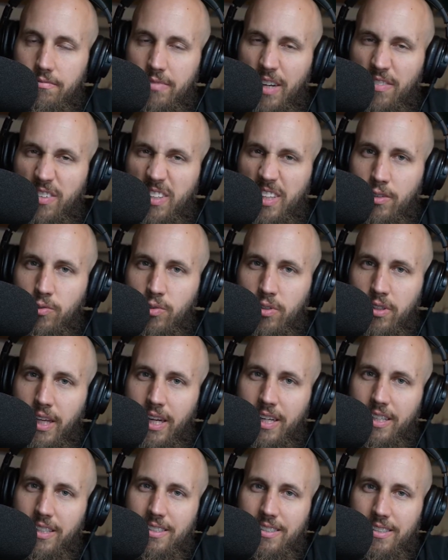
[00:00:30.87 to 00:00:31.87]
everything
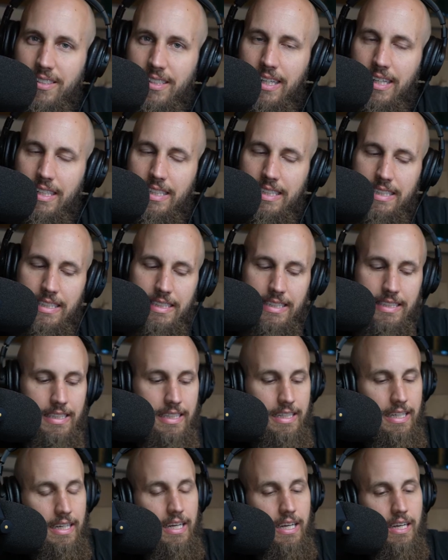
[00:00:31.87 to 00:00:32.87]
related to guns
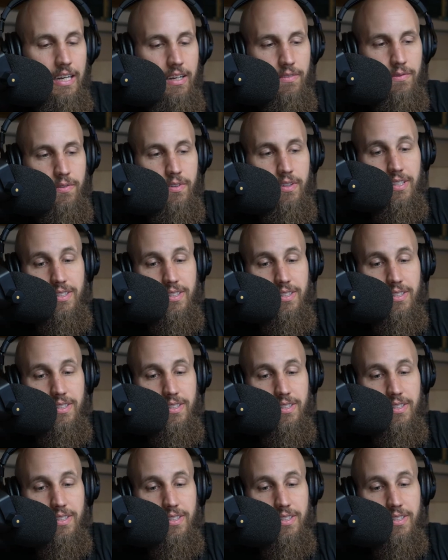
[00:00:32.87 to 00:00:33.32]
for